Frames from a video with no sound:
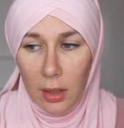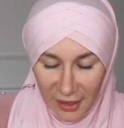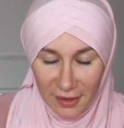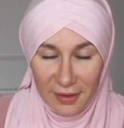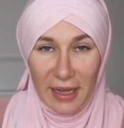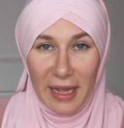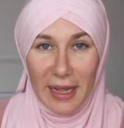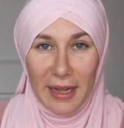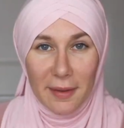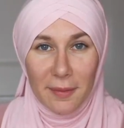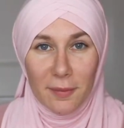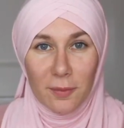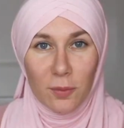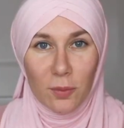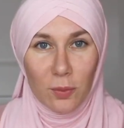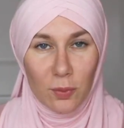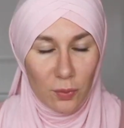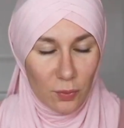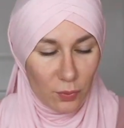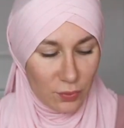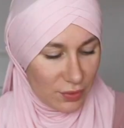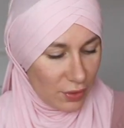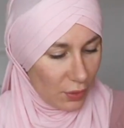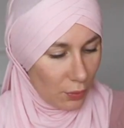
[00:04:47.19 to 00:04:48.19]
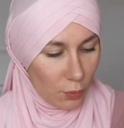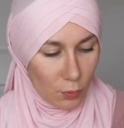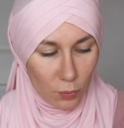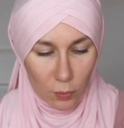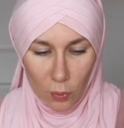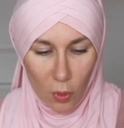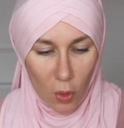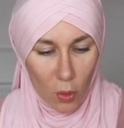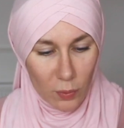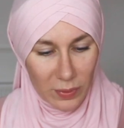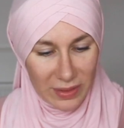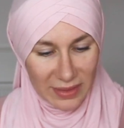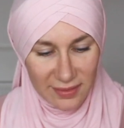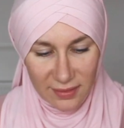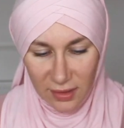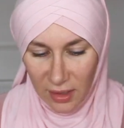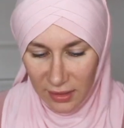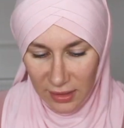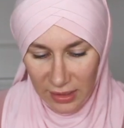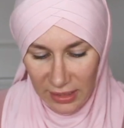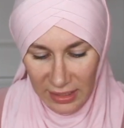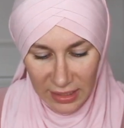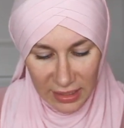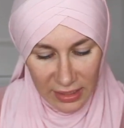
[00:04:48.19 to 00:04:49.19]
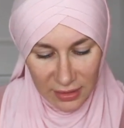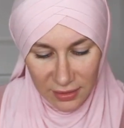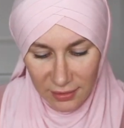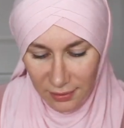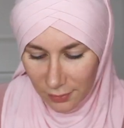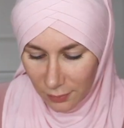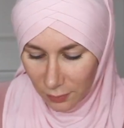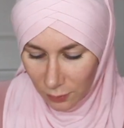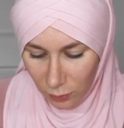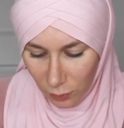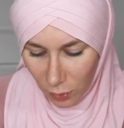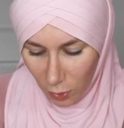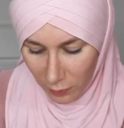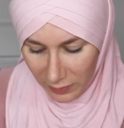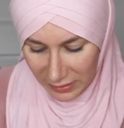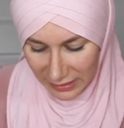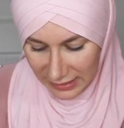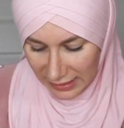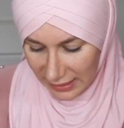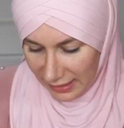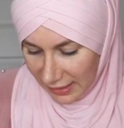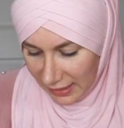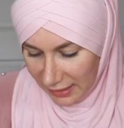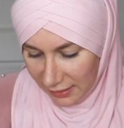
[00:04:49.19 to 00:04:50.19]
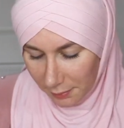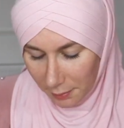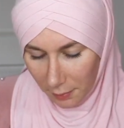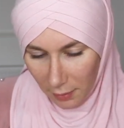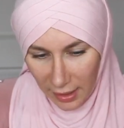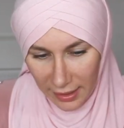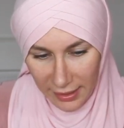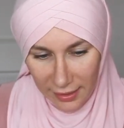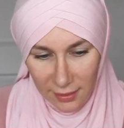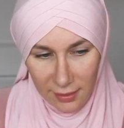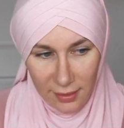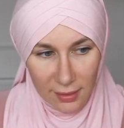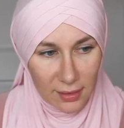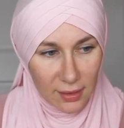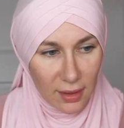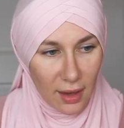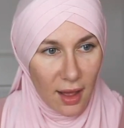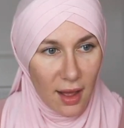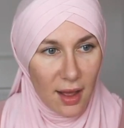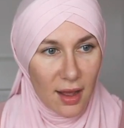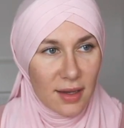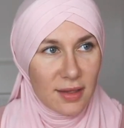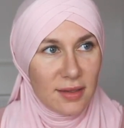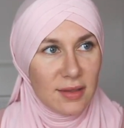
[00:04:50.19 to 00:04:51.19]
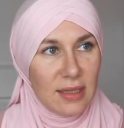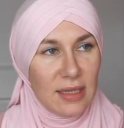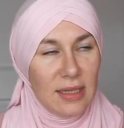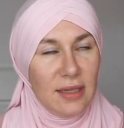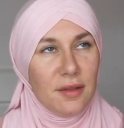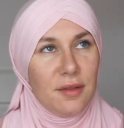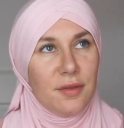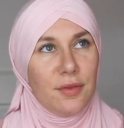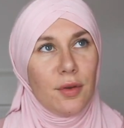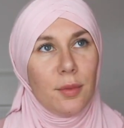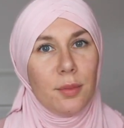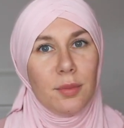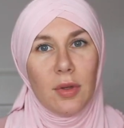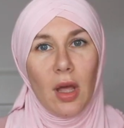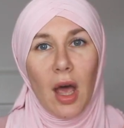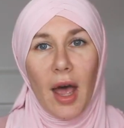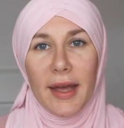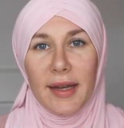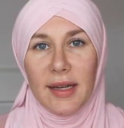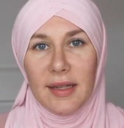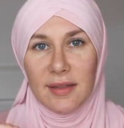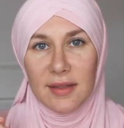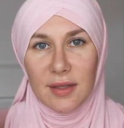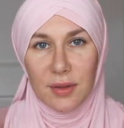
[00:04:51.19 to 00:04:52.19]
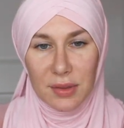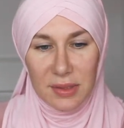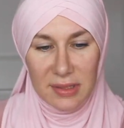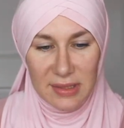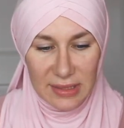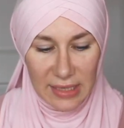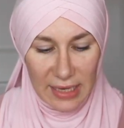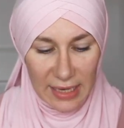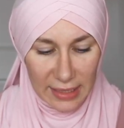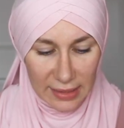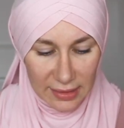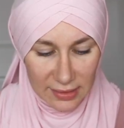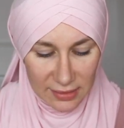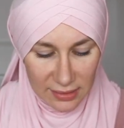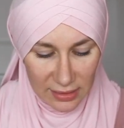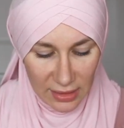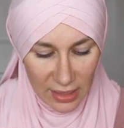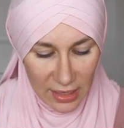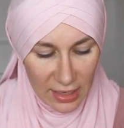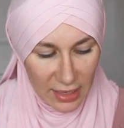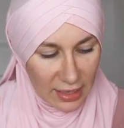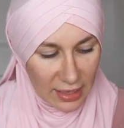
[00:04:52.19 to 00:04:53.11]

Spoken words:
Okay, so what we studied, what we did, my class is from 9 until 6,